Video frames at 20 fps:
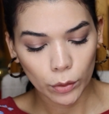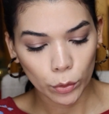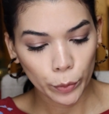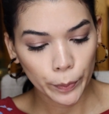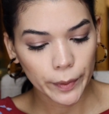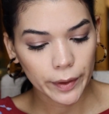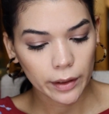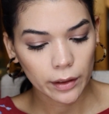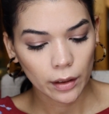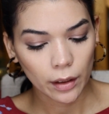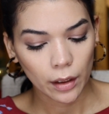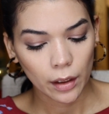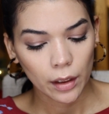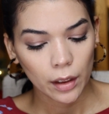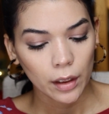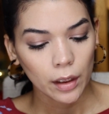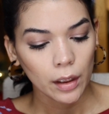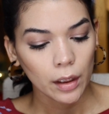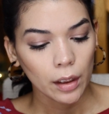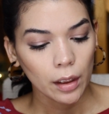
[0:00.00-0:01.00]
Oops.
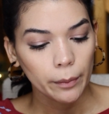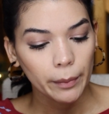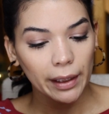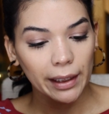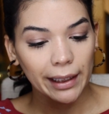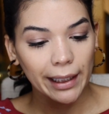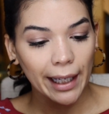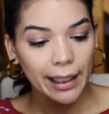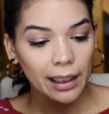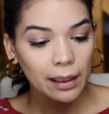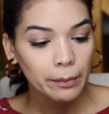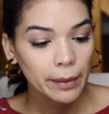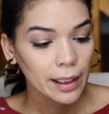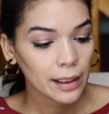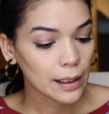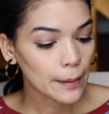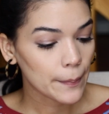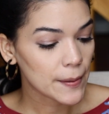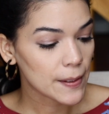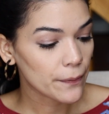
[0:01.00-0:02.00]
I'm lining my
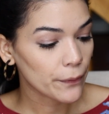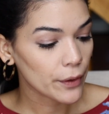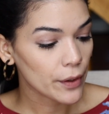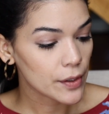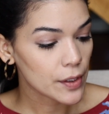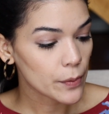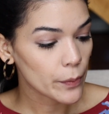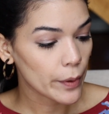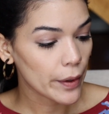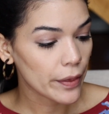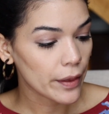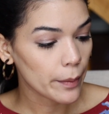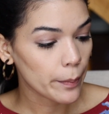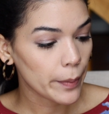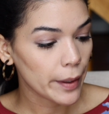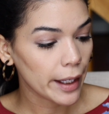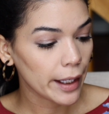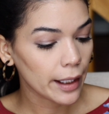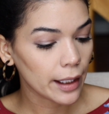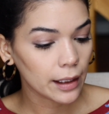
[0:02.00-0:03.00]
lips first with a
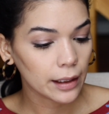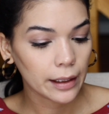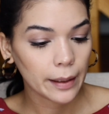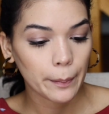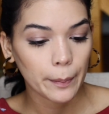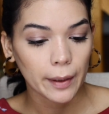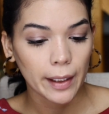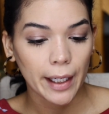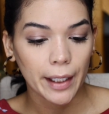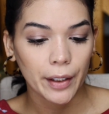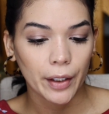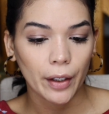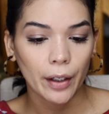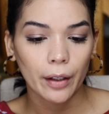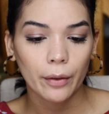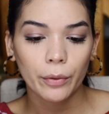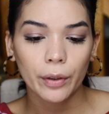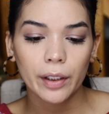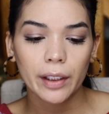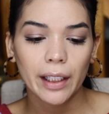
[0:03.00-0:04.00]
pink lip
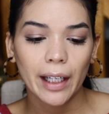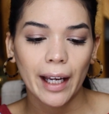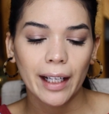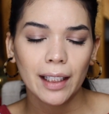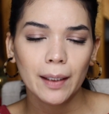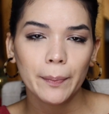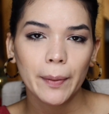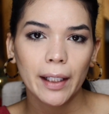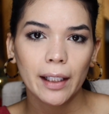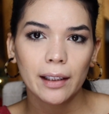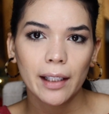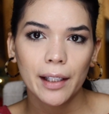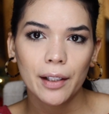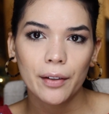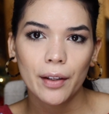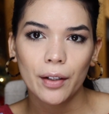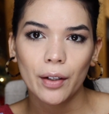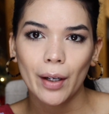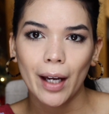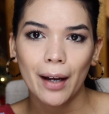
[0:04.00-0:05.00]
liner. Really, any pink
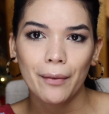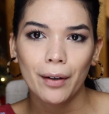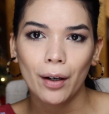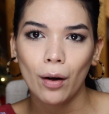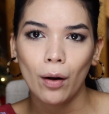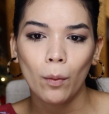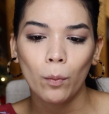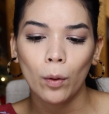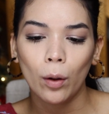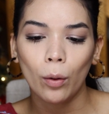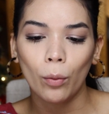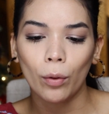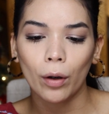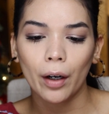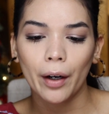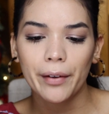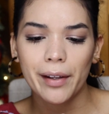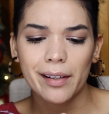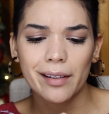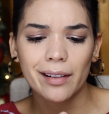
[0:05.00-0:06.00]
liner that you have at home will
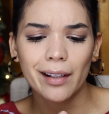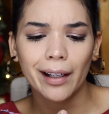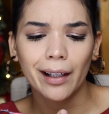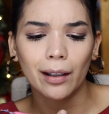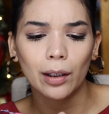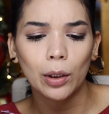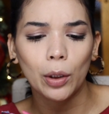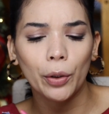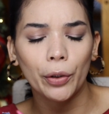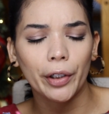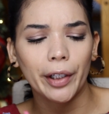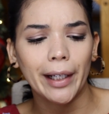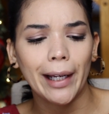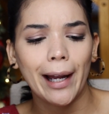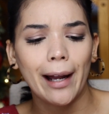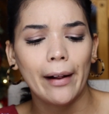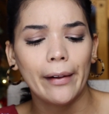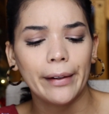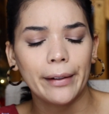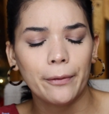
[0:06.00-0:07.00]
work. This is like a
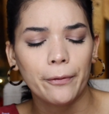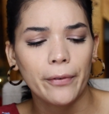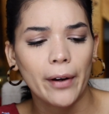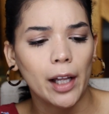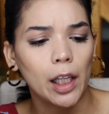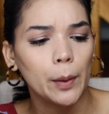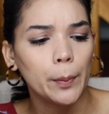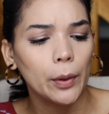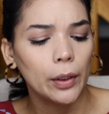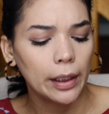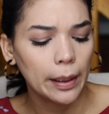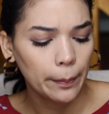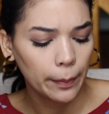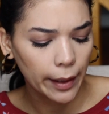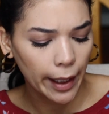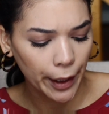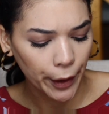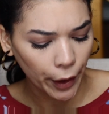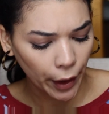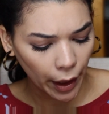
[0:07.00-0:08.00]
L'Oreal Infallible lip
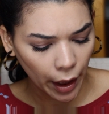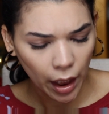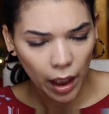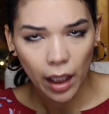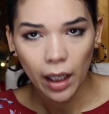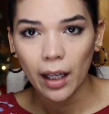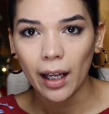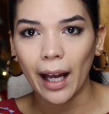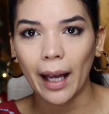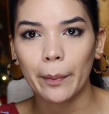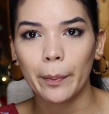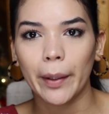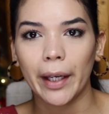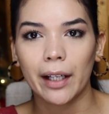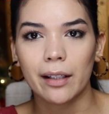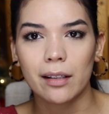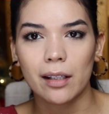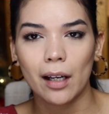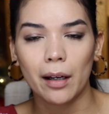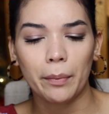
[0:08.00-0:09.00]
liner I
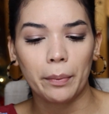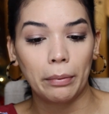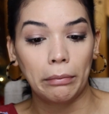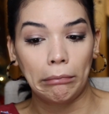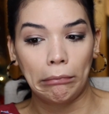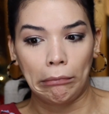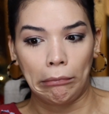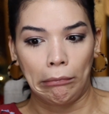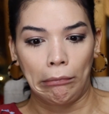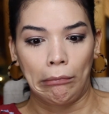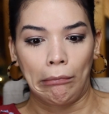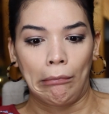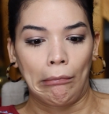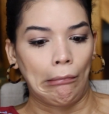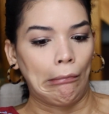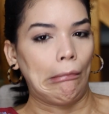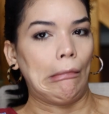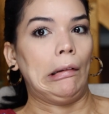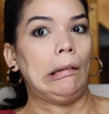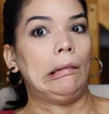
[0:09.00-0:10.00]
picked up
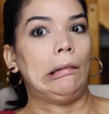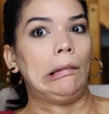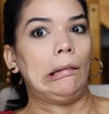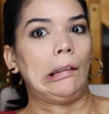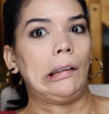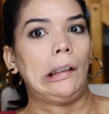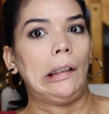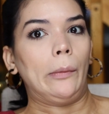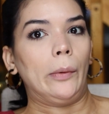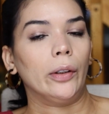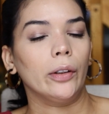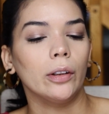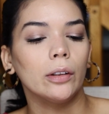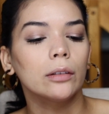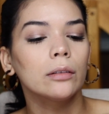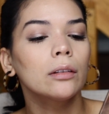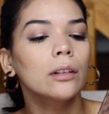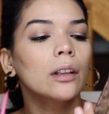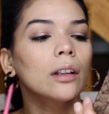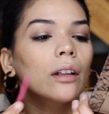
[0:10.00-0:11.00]
a long time
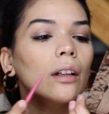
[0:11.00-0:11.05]
ago.